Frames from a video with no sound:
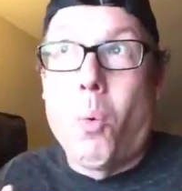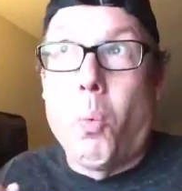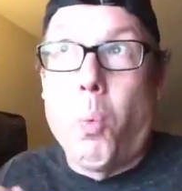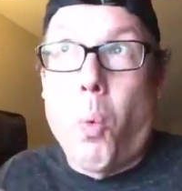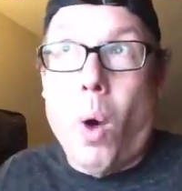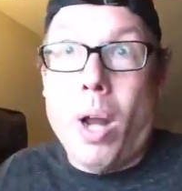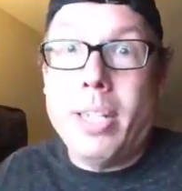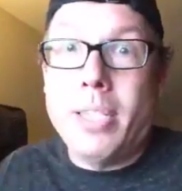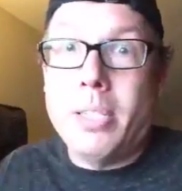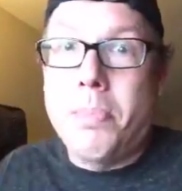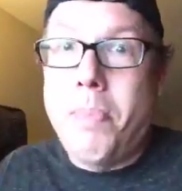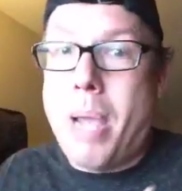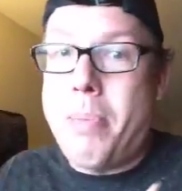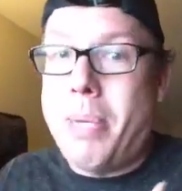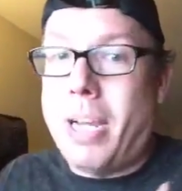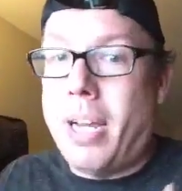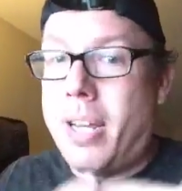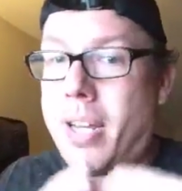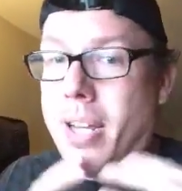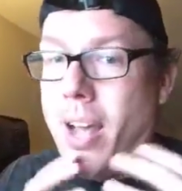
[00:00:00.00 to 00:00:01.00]
What is
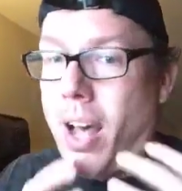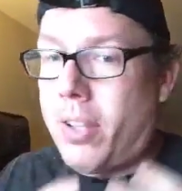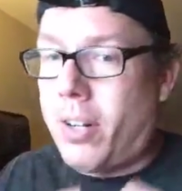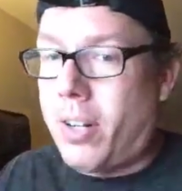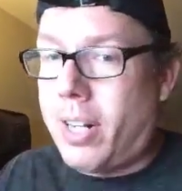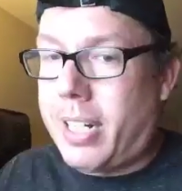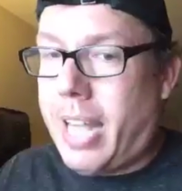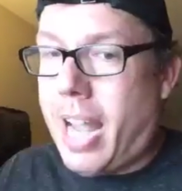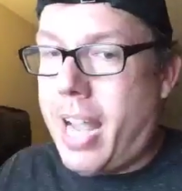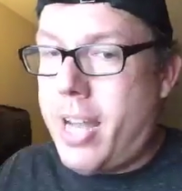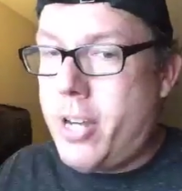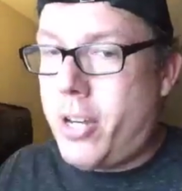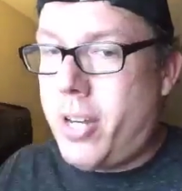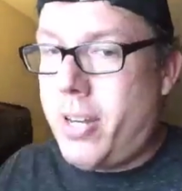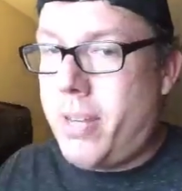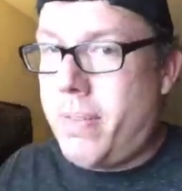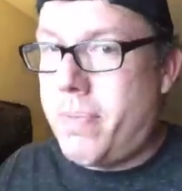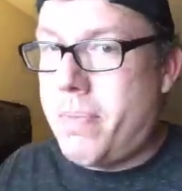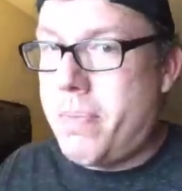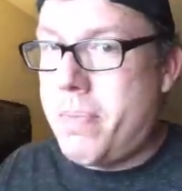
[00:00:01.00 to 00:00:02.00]
maybe another
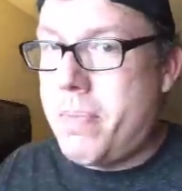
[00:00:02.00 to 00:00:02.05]
occasion